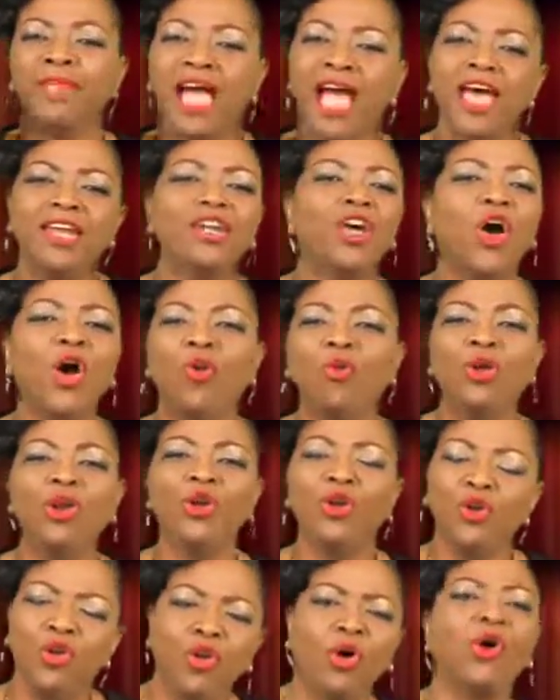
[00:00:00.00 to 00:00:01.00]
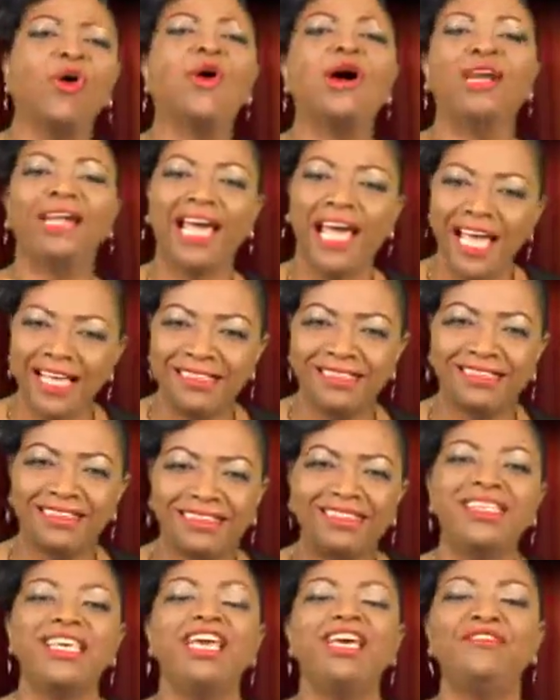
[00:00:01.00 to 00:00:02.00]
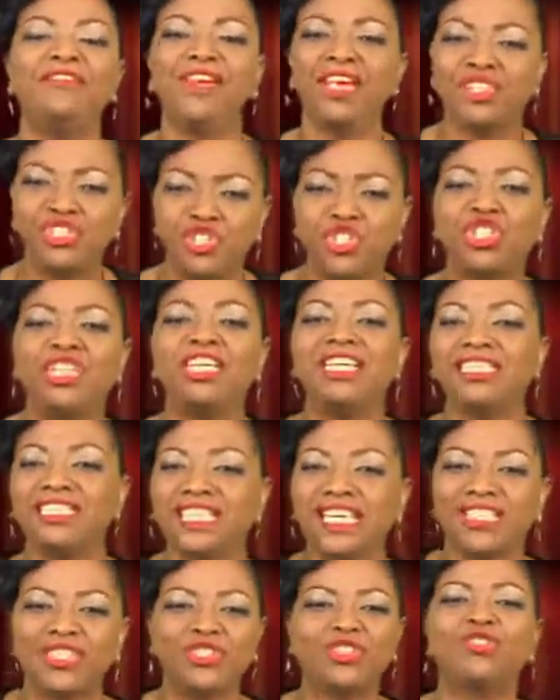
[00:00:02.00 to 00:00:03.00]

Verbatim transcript: and our Lord and Savior Jesus